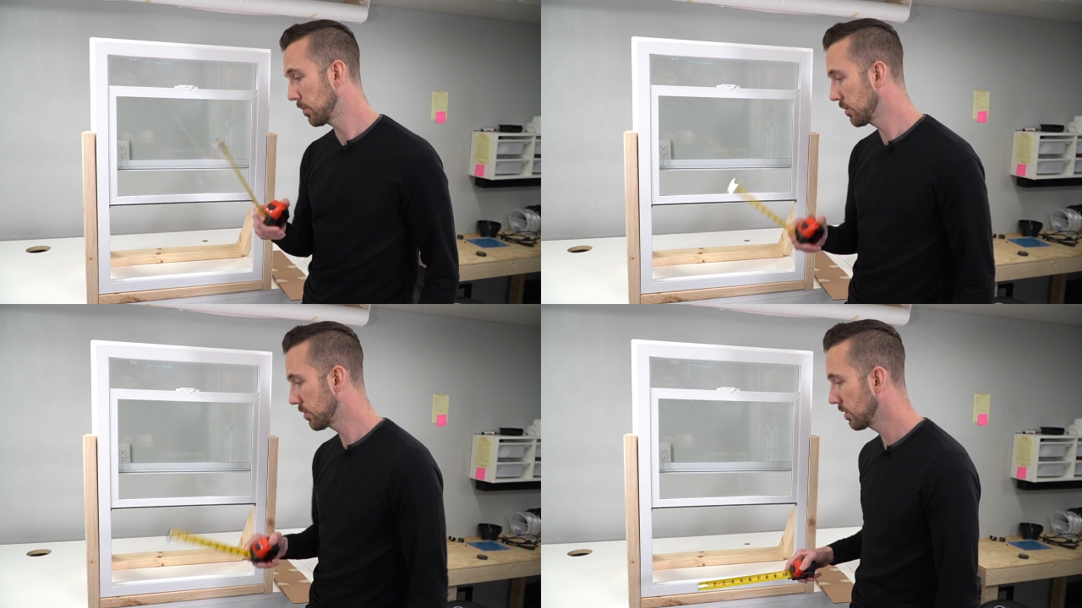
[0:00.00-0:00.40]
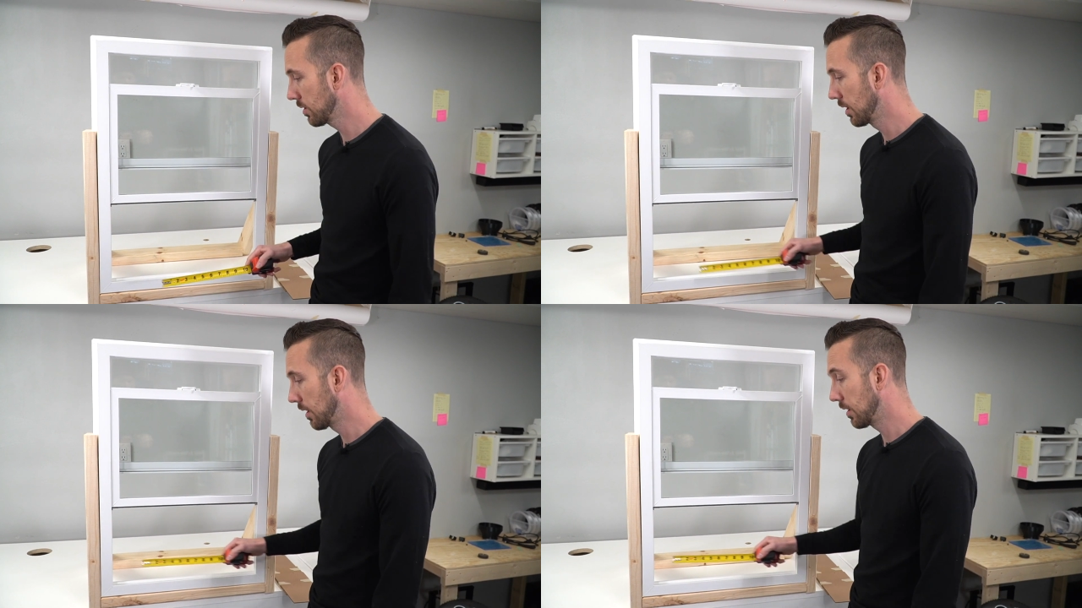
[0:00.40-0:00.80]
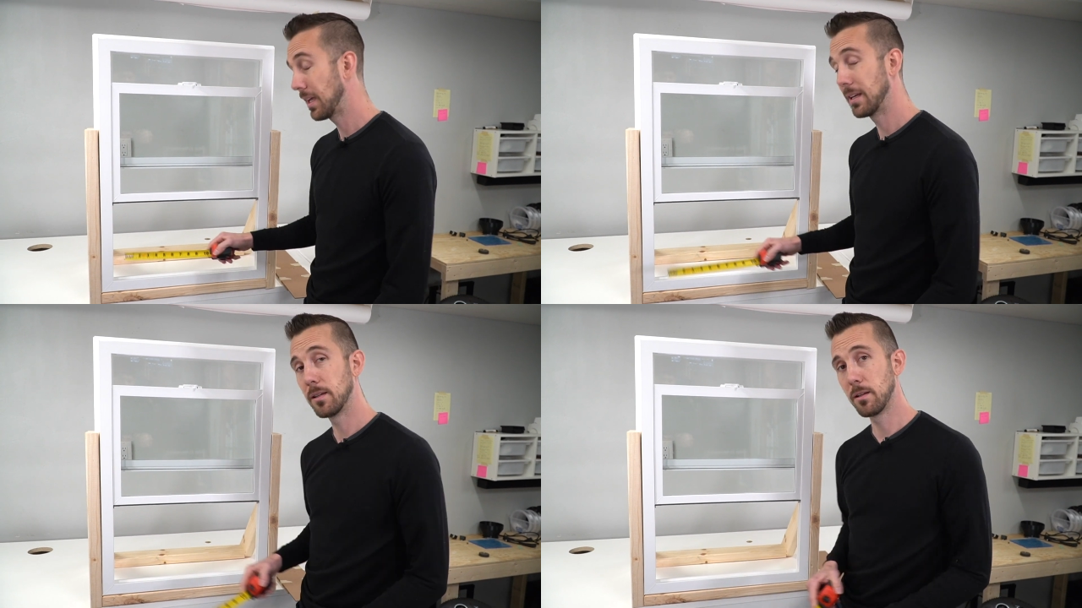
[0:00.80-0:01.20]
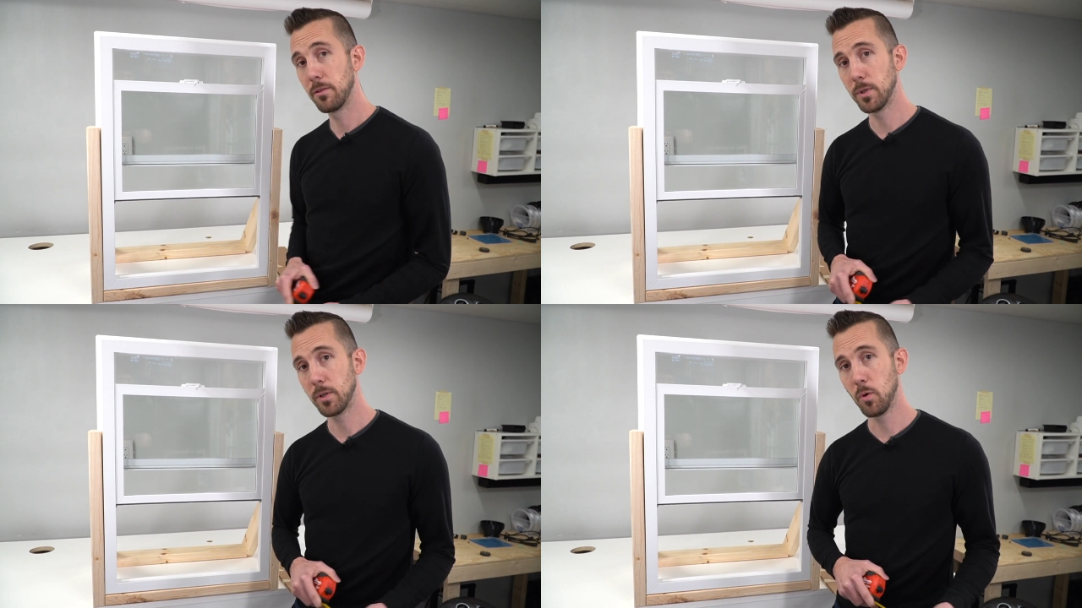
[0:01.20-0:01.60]
measure. 19
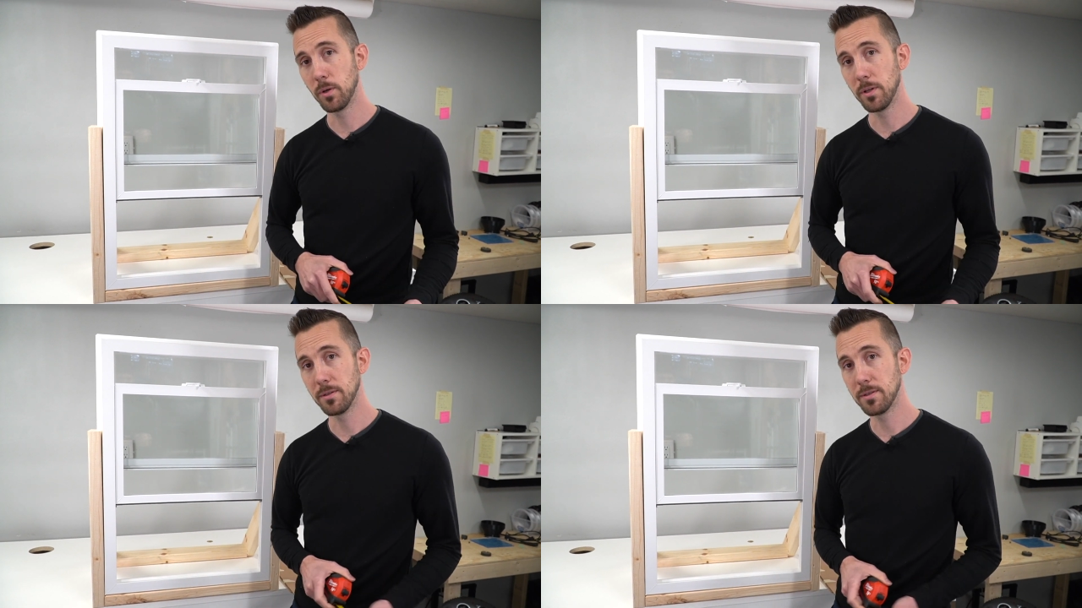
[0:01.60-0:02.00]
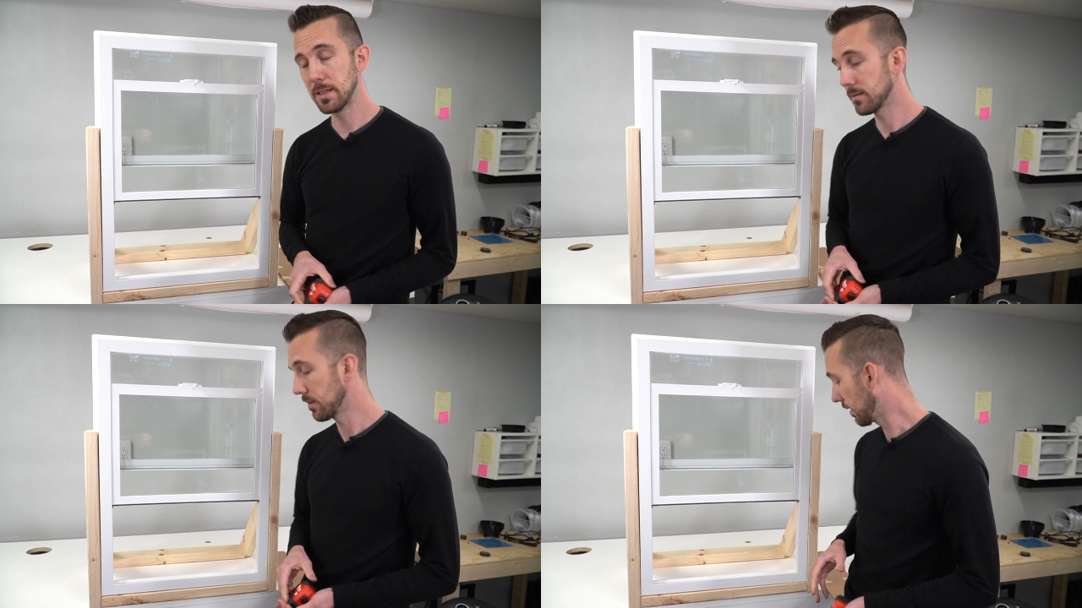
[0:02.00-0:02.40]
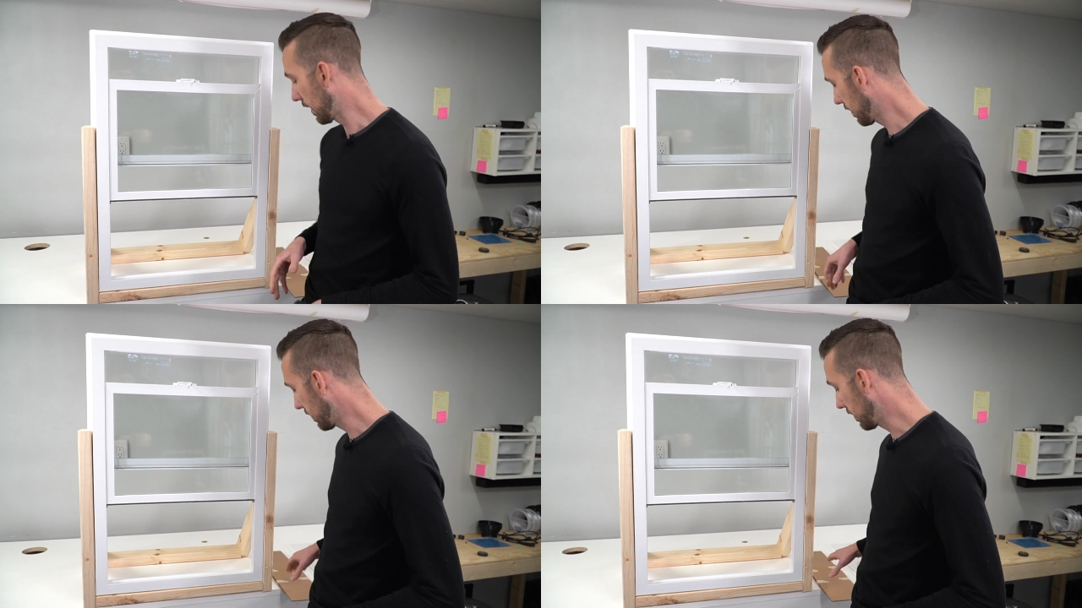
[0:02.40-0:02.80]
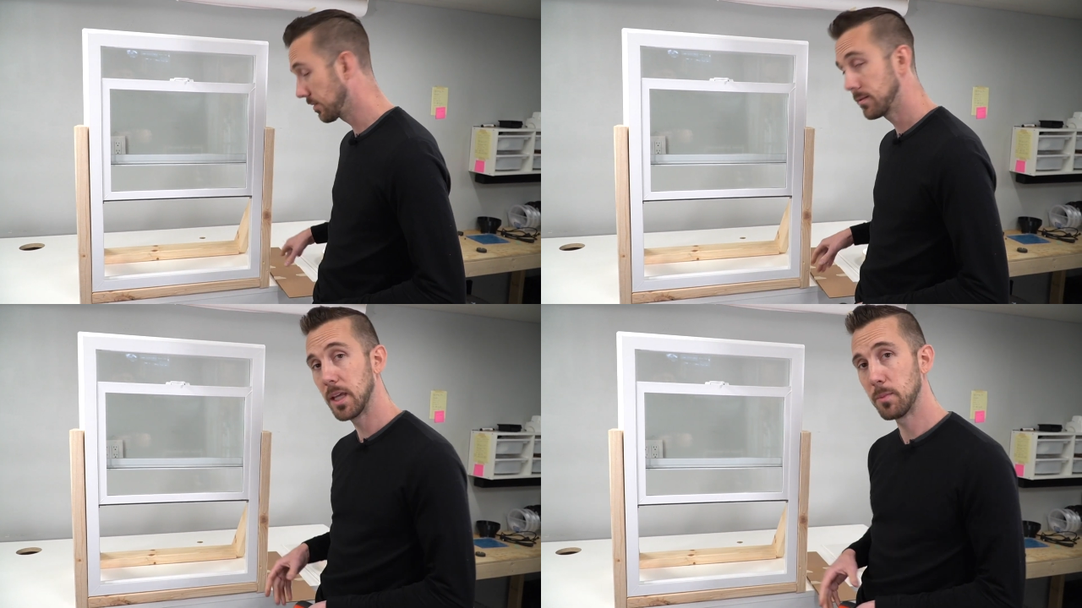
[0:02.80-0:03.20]
3/4 is the length that
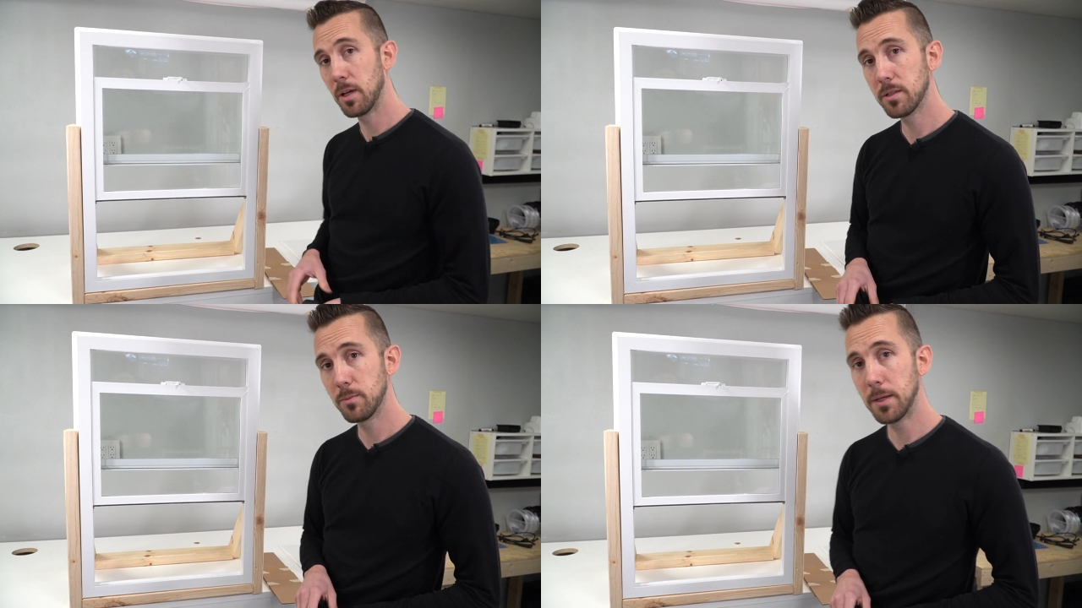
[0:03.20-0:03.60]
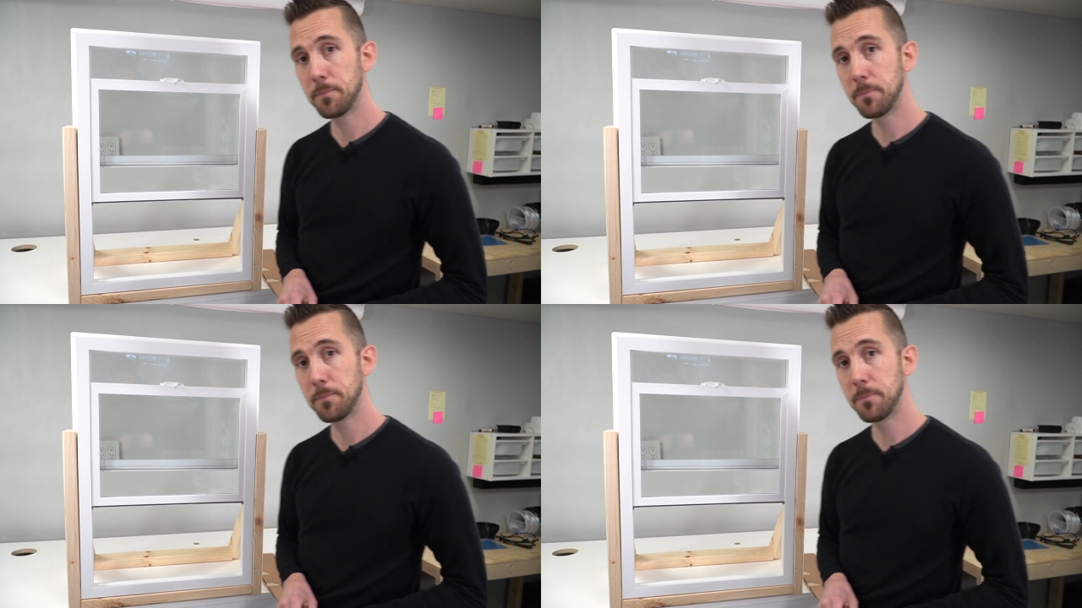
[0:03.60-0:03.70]
this came out to be.